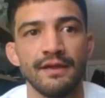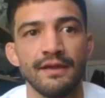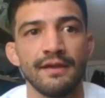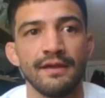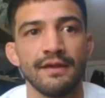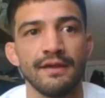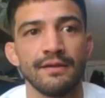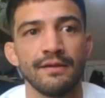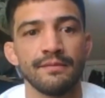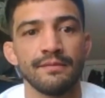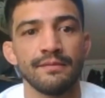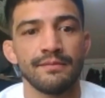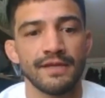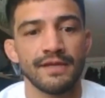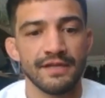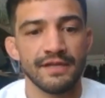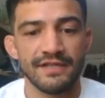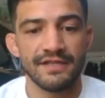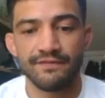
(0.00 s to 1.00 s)
because I'm
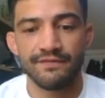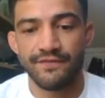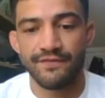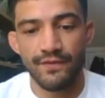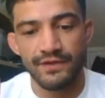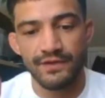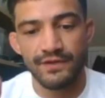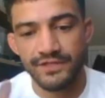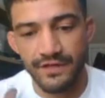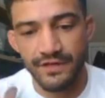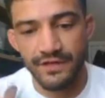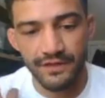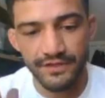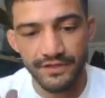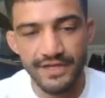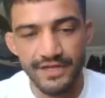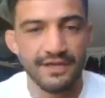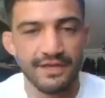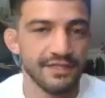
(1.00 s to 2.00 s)
focused on the task at
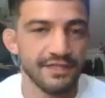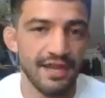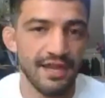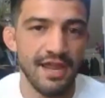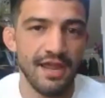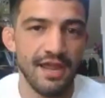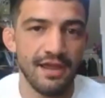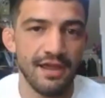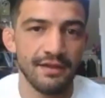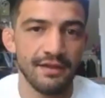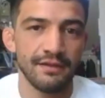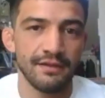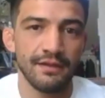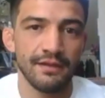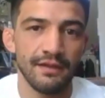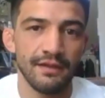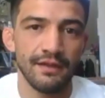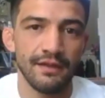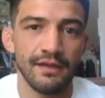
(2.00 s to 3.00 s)
hand
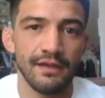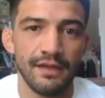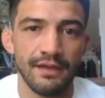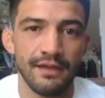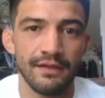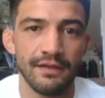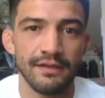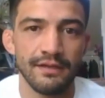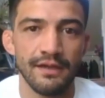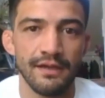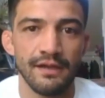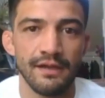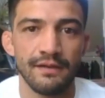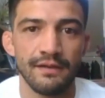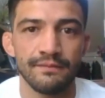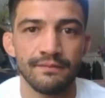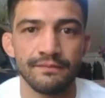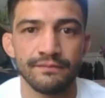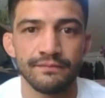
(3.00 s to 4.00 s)
and
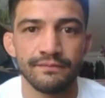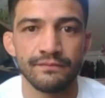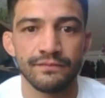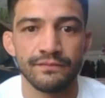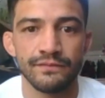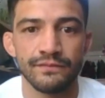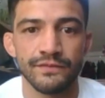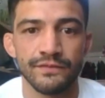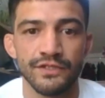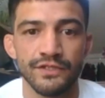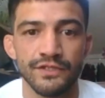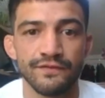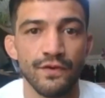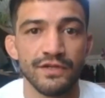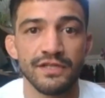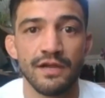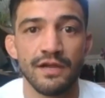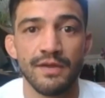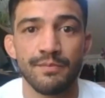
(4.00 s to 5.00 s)
just focusing on my
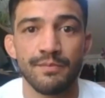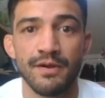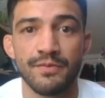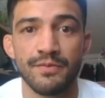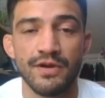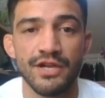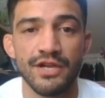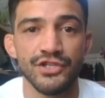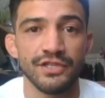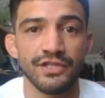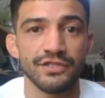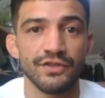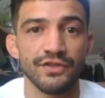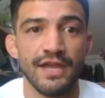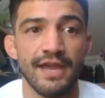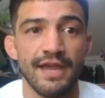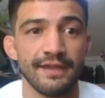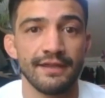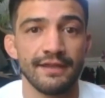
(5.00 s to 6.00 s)
preparation so that
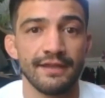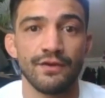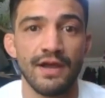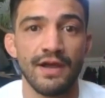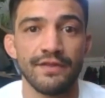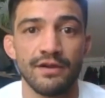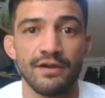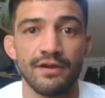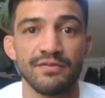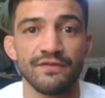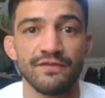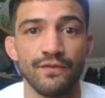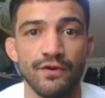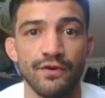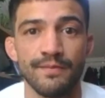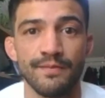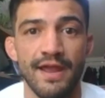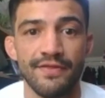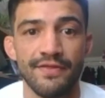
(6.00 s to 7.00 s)
I can go out there and
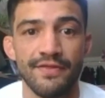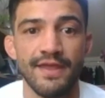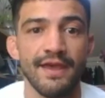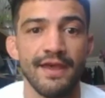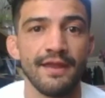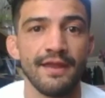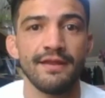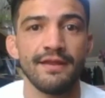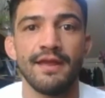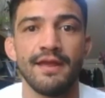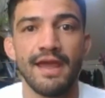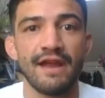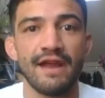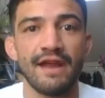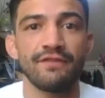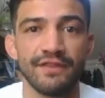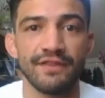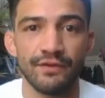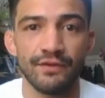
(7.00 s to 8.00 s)
perform. And then
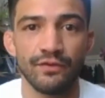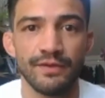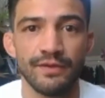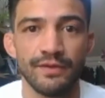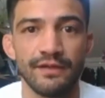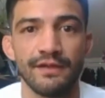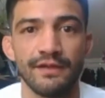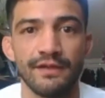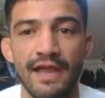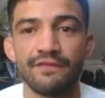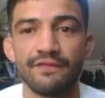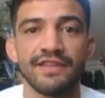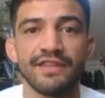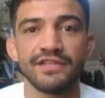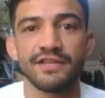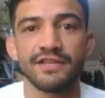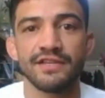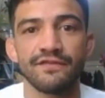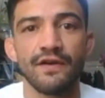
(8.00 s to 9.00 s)
everything's
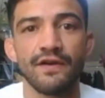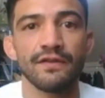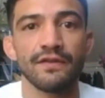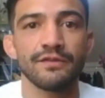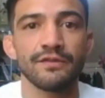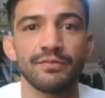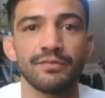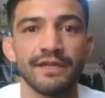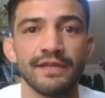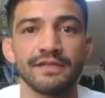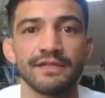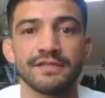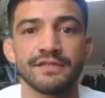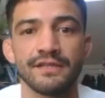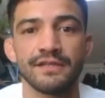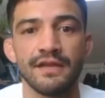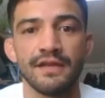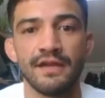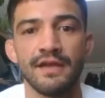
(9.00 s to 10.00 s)
going to fall into
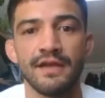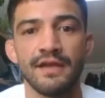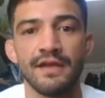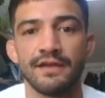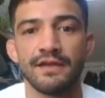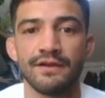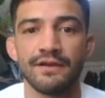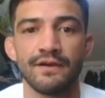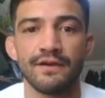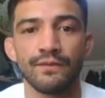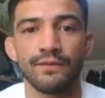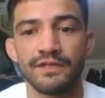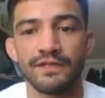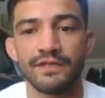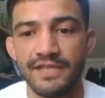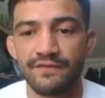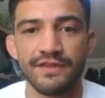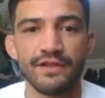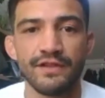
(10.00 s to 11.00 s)
place. You know,
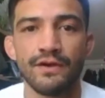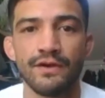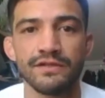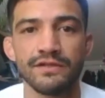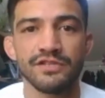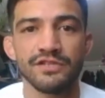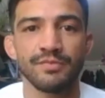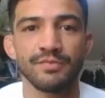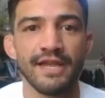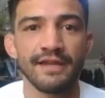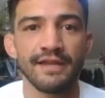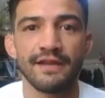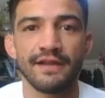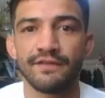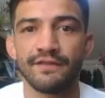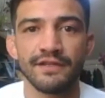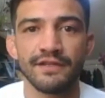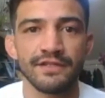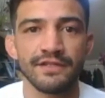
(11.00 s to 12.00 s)
once everything goes as
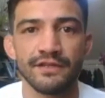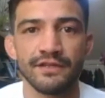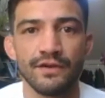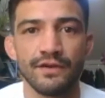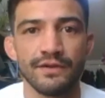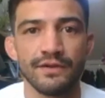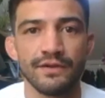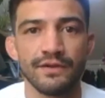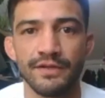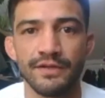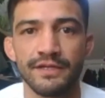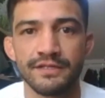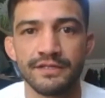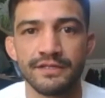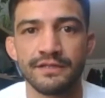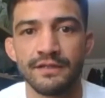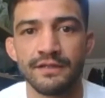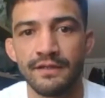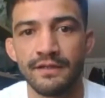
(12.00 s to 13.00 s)
planned, everything's going to go into
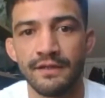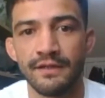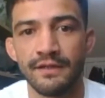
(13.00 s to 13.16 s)
place.